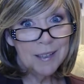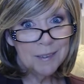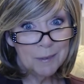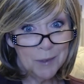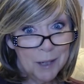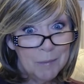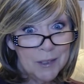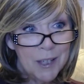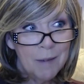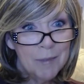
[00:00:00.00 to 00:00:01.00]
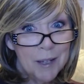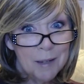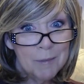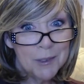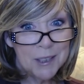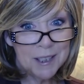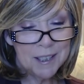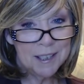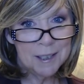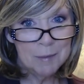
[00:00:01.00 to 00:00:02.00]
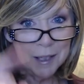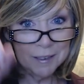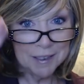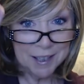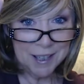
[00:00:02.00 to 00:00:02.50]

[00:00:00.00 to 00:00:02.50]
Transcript: the one up on top that I'm most excited about,